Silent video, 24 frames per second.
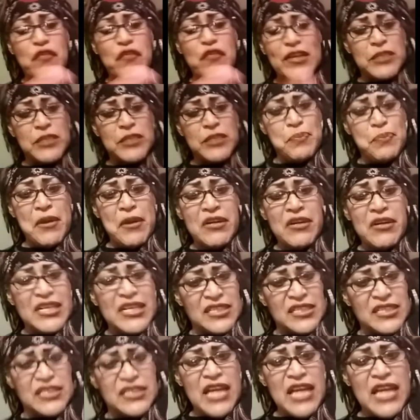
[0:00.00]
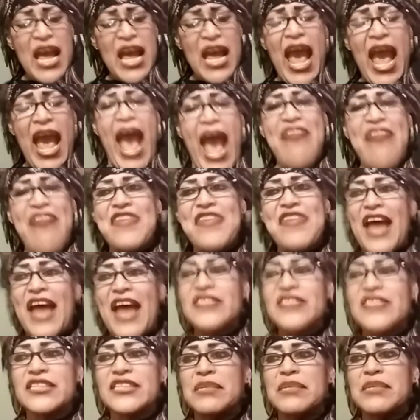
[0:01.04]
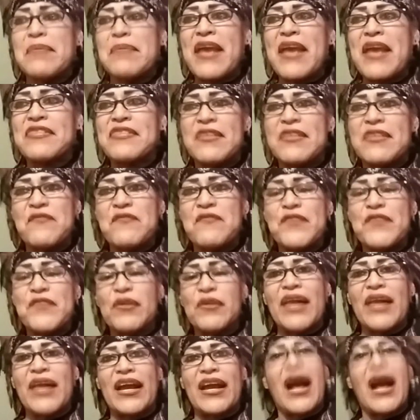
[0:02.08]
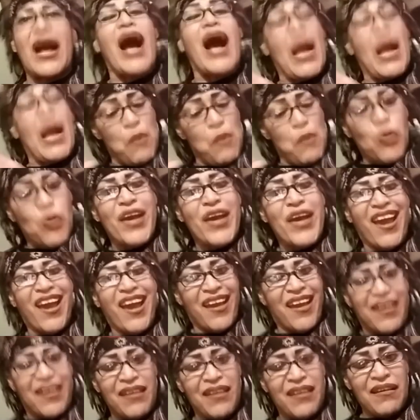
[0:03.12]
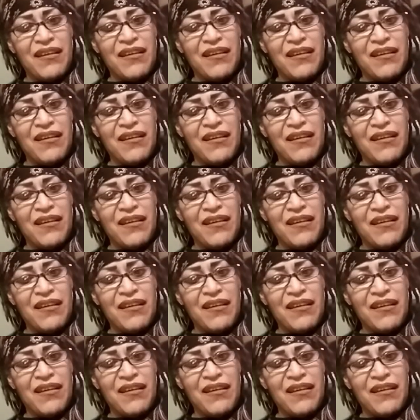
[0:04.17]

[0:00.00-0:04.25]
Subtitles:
you've experienced, and that's gonna make them feel like I'm okay.